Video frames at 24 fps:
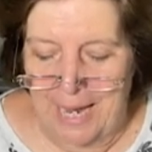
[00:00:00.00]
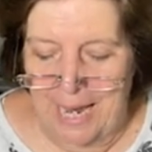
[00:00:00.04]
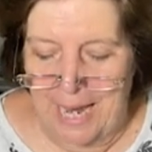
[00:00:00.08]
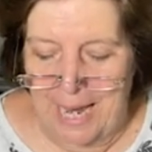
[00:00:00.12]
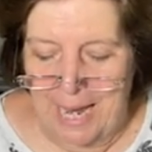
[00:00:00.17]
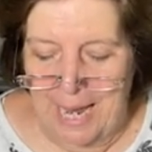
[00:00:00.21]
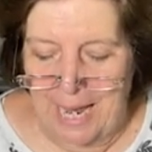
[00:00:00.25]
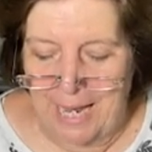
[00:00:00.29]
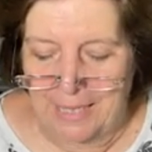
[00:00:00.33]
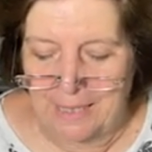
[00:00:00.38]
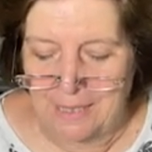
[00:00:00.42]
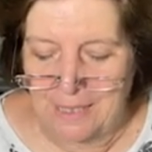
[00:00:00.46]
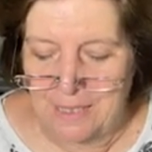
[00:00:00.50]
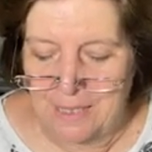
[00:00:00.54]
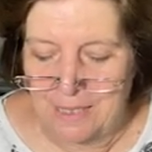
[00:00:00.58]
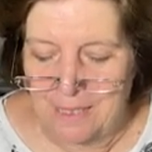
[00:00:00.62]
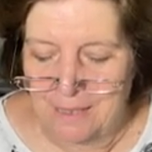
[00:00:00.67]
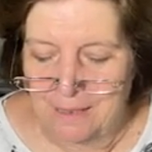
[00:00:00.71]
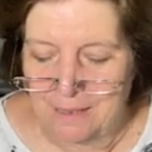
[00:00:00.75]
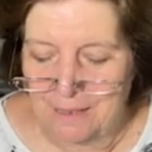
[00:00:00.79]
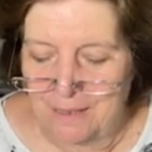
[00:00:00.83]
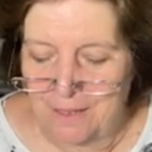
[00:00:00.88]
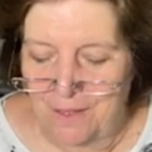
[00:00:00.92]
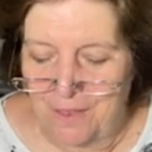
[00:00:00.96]
And
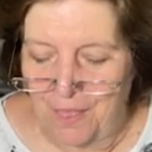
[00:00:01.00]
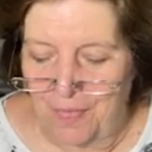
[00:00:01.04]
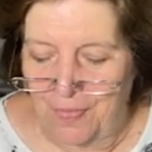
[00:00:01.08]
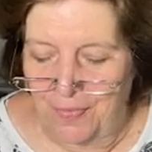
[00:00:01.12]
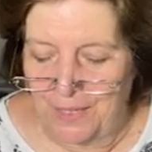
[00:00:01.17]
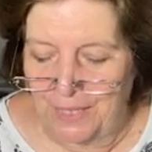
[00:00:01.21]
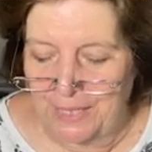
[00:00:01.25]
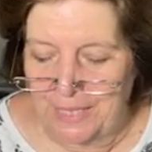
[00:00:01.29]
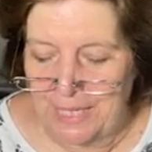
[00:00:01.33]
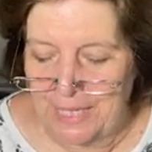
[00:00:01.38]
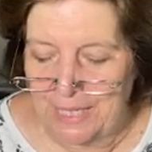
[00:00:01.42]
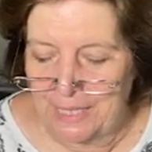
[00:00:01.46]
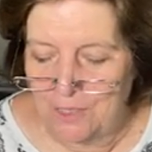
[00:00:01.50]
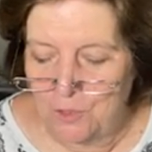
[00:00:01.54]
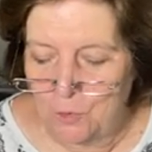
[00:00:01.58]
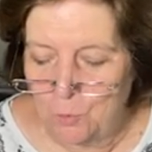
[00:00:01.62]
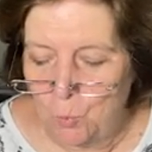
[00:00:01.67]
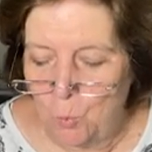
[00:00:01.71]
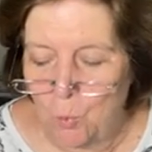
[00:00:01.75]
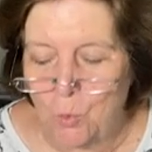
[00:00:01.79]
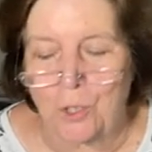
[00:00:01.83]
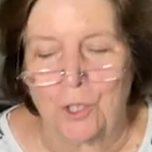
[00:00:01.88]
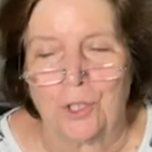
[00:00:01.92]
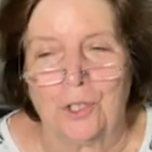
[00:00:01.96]
the
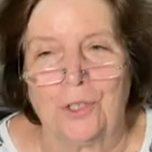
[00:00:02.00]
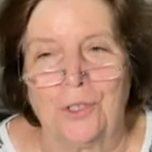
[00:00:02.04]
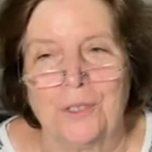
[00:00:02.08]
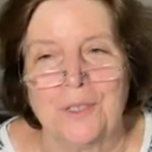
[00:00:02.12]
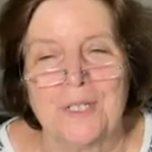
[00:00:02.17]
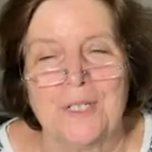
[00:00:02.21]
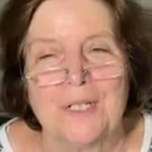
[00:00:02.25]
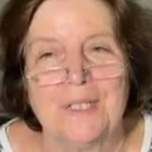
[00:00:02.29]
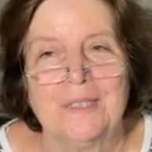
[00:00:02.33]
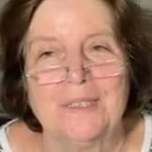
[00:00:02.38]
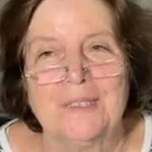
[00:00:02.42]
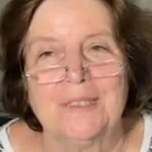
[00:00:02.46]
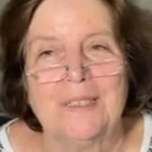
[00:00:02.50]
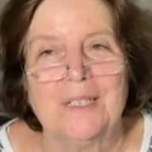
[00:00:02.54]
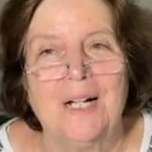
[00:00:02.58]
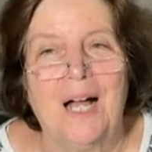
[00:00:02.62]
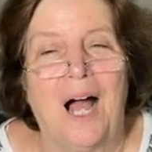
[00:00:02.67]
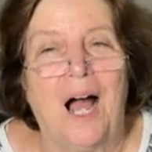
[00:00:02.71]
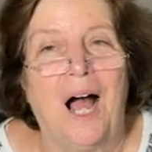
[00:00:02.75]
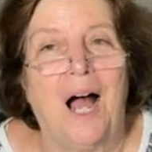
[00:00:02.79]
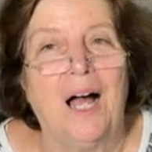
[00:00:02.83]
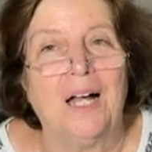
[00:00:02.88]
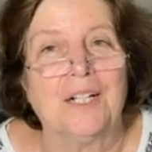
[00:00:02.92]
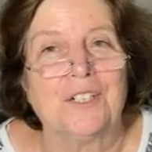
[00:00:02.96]
hidden world
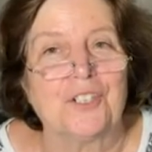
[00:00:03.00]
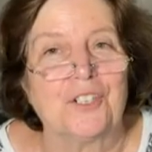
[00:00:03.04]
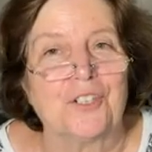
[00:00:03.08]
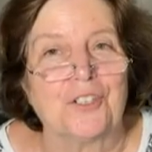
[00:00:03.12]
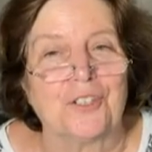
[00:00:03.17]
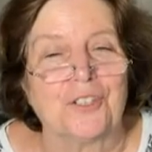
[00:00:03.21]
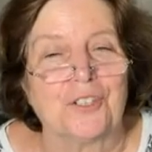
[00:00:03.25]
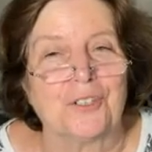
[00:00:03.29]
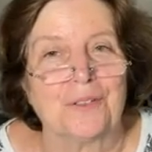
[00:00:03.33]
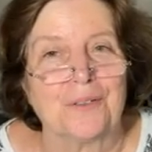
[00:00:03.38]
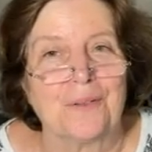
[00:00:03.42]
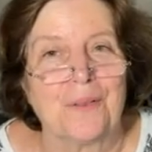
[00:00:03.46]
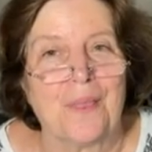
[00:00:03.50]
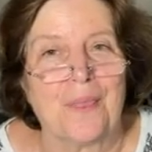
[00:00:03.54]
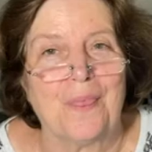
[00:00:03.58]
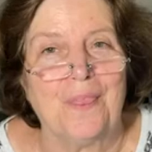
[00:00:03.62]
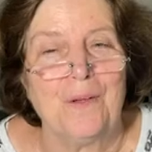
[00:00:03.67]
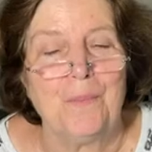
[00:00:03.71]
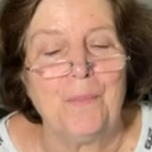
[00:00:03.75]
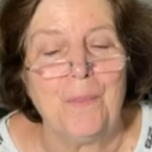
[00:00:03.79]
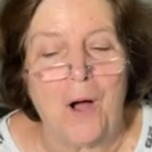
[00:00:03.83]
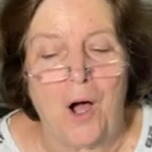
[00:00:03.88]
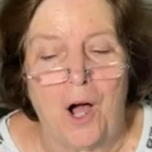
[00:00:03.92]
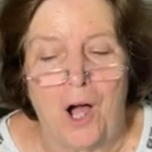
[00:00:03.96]
under
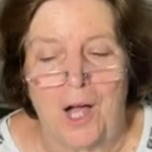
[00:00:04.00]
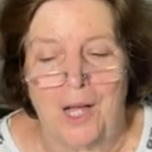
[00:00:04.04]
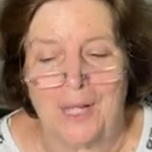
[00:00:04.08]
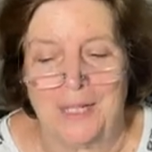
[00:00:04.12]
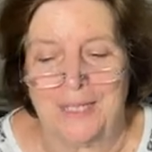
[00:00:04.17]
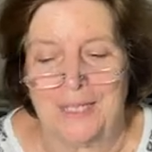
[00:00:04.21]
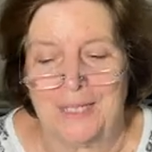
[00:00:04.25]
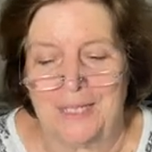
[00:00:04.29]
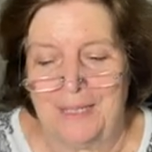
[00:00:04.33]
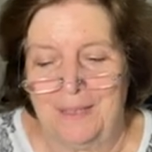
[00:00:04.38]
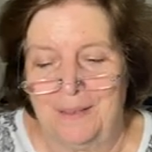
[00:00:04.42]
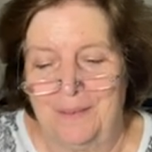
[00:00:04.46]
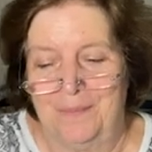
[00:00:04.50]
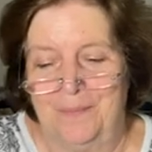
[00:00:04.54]
the pond.